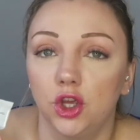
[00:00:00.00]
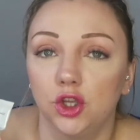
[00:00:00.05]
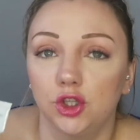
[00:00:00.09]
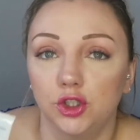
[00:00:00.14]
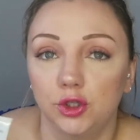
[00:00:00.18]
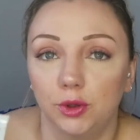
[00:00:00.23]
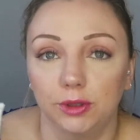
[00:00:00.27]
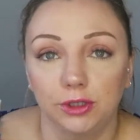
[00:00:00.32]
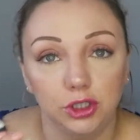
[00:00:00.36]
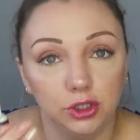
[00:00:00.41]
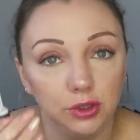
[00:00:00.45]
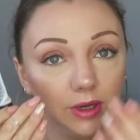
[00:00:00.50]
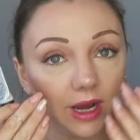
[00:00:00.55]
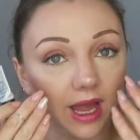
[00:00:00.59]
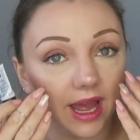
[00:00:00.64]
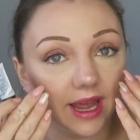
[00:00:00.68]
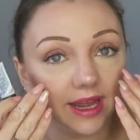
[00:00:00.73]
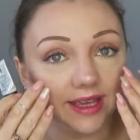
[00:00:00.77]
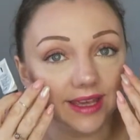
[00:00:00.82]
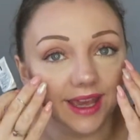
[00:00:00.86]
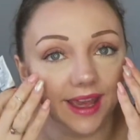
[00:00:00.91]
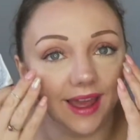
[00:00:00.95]
So I do
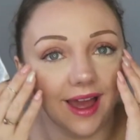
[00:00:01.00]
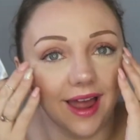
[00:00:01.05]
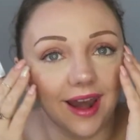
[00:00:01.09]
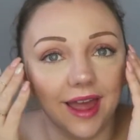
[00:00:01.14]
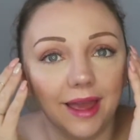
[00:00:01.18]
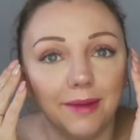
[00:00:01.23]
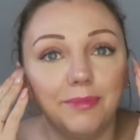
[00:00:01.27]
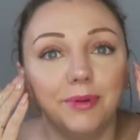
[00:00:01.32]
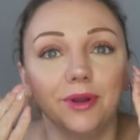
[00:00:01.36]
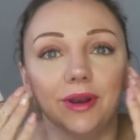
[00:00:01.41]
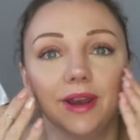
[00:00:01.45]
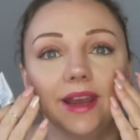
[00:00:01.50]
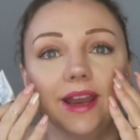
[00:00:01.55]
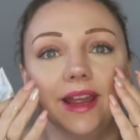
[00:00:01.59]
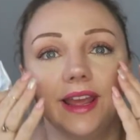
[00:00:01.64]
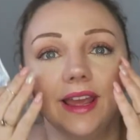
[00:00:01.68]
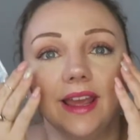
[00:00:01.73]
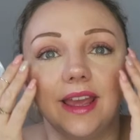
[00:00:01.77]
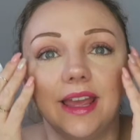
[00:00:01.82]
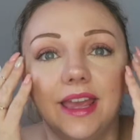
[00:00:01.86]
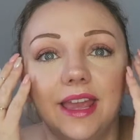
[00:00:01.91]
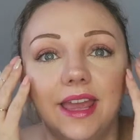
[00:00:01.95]
like it. I like putting
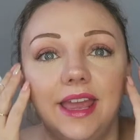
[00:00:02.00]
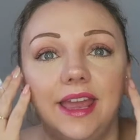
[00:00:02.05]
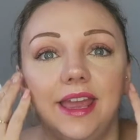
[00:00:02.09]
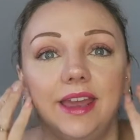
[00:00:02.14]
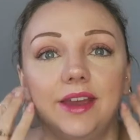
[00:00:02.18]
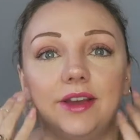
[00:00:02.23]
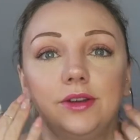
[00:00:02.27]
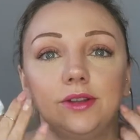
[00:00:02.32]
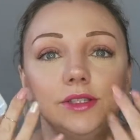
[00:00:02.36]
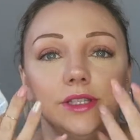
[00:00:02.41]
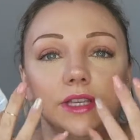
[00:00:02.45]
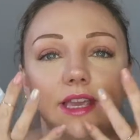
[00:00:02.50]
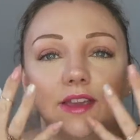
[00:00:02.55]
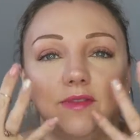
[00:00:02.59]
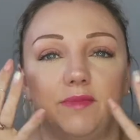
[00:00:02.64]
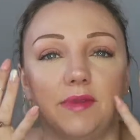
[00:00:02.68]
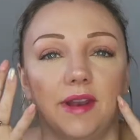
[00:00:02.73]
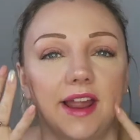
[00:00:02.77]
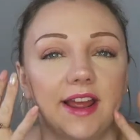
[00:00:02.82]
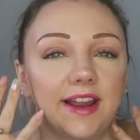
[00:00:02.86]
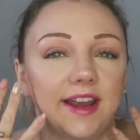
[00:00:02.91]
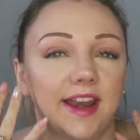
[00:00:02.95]
it here to give
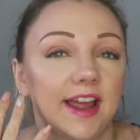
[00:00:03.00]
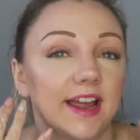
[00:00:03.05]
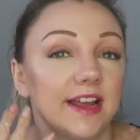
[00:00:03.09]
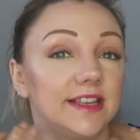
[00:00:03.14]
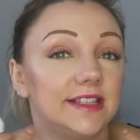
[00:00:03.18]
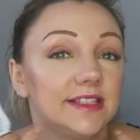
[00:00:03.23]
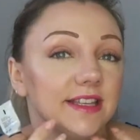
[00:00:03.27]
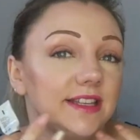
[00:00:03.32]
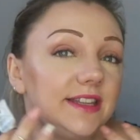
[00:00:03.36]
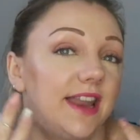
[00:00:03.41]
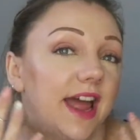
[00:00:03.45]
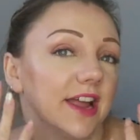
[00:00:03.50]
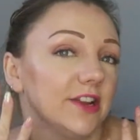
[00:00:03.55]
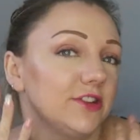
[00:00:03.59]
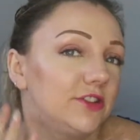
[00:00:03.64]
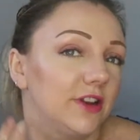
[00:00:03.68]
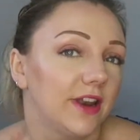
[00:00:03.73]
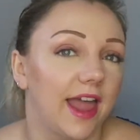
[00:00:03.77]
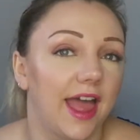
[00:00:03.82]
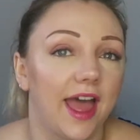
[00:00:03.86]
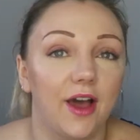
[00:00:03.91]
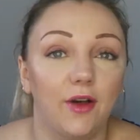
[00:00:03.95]
me like a nice
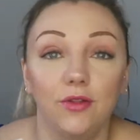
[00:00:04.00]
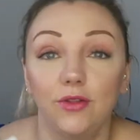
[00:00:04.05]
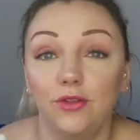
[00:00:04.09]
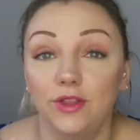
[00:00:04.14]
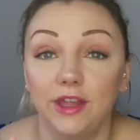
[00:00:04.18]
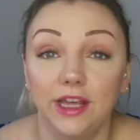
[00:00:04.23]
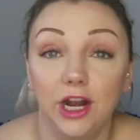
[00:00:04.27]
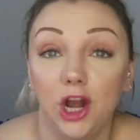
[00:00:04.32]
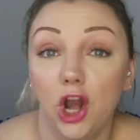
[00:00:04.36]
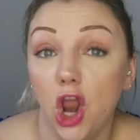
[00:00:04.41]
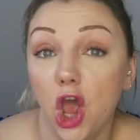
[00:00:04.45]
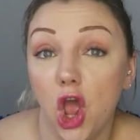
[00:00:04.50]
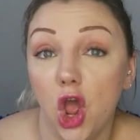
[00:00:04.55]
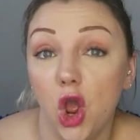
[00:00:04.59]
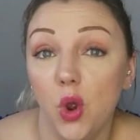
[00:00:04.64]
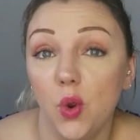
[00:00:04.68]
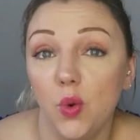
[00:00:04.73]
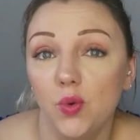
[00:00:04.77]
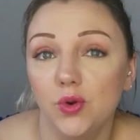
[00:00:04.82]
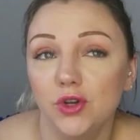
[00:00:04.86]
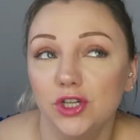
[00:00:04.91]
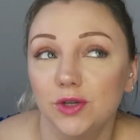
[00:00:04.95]
natural healthy
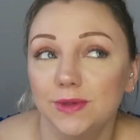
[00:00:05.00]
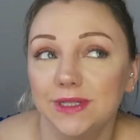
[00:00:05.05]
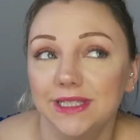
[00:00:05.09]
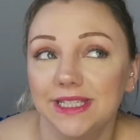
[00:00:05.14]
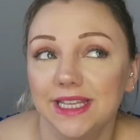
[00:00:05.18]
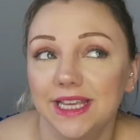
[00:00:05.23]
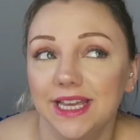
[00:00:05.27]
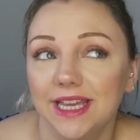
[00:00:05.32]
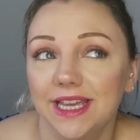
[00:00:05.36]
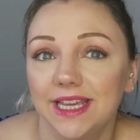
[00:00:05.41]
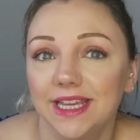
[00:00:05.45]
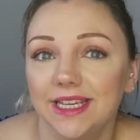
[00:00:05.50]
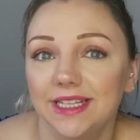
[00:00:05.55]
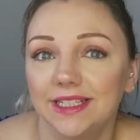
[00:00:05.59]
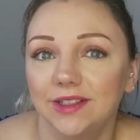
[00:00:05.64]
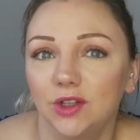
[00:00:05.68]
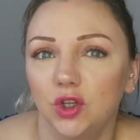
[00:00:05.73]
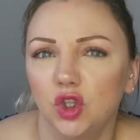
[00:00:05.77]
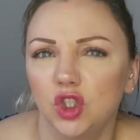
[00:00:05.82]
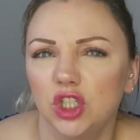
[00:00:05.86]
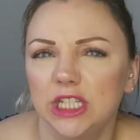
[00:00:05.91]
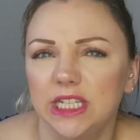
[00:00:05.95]
glow, shall we say,
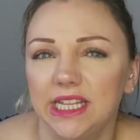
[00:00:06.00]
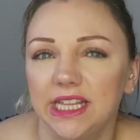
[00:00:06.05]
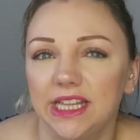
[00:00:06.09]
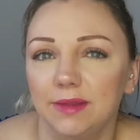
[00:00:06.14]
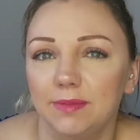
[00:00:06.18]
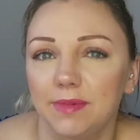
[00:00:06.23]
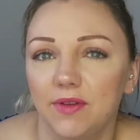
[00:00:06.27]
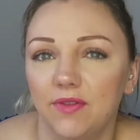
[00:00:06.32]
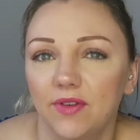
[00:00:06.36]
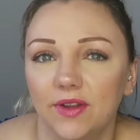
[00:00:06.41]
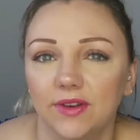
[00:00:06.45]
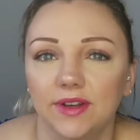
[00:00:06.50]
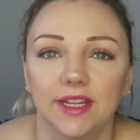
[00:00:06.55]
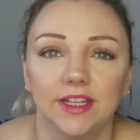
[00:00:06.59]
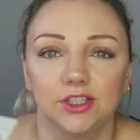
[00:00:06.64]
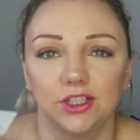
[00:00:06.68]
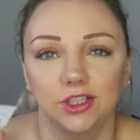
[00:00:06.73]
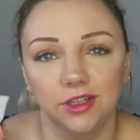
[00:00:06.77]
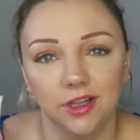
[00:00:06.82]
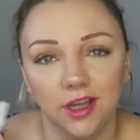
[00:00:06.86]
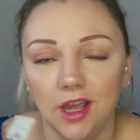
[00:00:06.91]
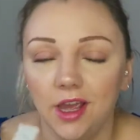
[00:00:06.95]
underneath my
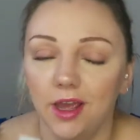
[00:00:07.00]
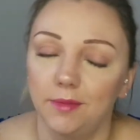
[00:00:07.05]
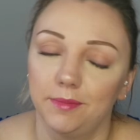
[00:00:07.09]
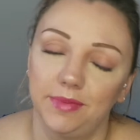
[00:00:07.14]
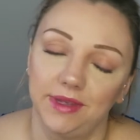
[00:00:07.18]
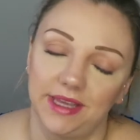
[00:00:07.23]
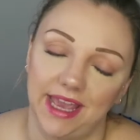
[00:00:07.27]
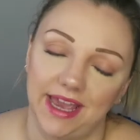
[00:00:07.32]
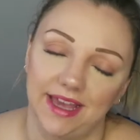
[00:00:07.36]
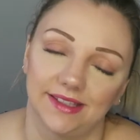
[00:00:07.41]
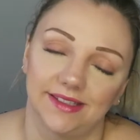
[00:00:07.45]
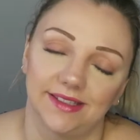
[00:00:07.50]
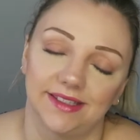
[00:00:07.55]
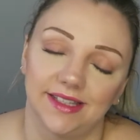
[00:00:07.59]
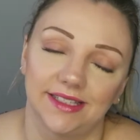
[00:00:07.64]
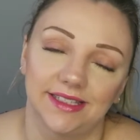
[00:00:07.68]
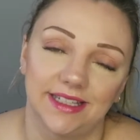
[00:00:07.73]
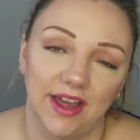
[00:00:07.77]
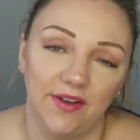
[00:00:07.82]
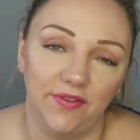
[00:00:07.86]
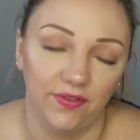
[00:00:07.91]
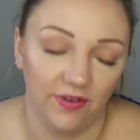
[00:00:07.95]
foundation. But yes,
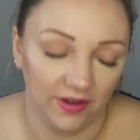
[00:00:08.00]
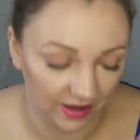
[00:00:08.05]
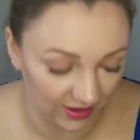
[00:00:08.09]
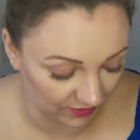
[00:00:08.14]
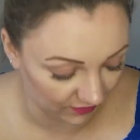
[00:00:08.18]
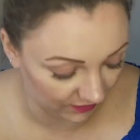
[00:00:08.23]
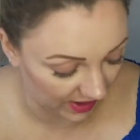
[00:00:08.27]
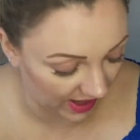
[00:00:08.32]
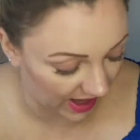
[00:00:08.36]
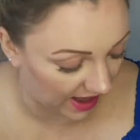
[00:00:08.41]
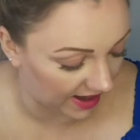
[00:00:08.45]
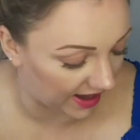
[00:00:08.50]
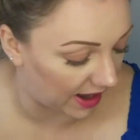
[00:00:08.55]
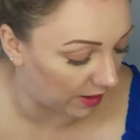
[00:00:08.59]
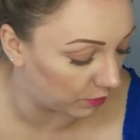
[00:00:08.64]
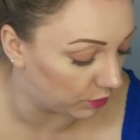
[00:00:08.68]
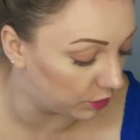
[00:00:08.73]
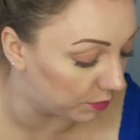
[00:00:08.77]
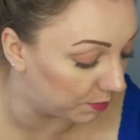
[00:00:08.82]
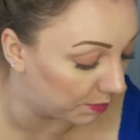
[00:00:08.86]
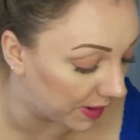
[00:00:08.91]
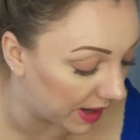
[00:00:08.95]
definitely love it. And I
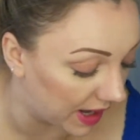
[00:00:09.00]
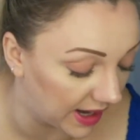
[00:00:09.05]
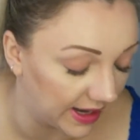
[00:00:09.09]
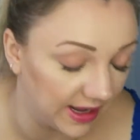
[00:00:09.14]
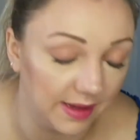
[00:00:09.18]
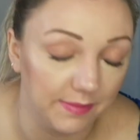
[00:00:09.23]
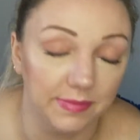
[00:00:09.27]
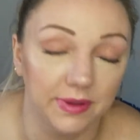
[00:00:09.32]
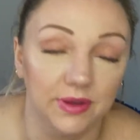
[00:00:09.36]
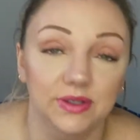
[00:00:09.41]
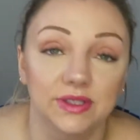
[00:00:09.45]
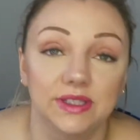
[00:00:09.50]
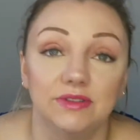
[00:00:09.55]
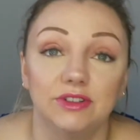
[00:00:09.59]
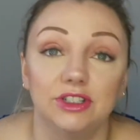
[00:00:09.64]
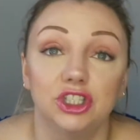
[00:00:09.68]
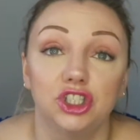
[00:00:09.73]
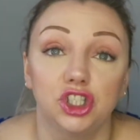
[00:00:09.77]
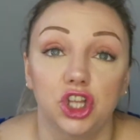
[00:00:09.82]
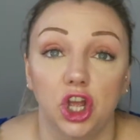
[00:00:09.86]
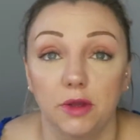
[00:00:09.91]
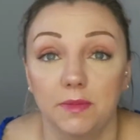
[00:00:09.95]
would buy it because there
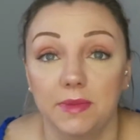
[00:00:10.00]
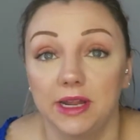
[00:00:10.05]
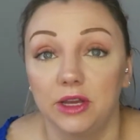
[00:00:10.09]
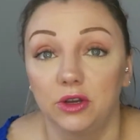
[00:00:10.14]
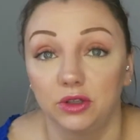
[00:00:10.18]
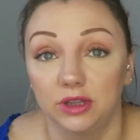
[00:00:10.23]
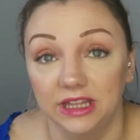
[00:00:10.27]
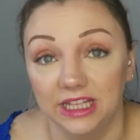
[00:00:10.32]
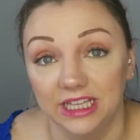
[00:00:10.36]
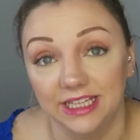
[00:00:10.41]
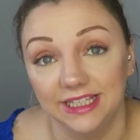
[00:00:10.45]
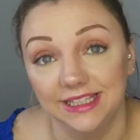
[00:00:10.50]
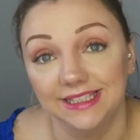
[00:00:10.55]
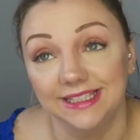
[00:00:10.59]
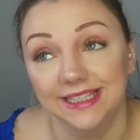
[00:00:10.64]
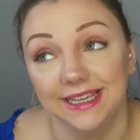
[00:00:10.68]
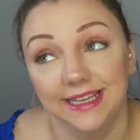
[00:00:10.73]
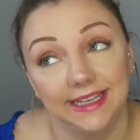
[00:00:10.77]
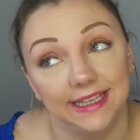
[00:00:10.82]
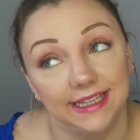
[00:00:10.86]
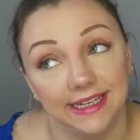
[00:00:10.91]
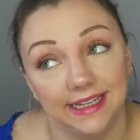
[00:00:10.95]
is so many good things
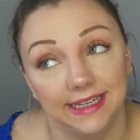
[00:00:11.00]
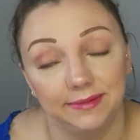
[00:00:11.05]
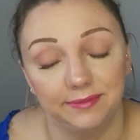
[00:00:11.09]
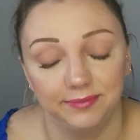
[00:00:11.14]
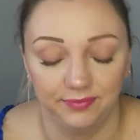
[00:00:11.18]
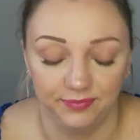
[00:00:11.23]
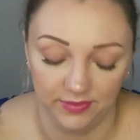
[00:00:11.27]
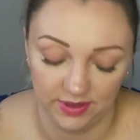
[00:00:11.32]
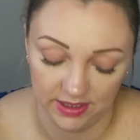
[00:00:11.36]
in it.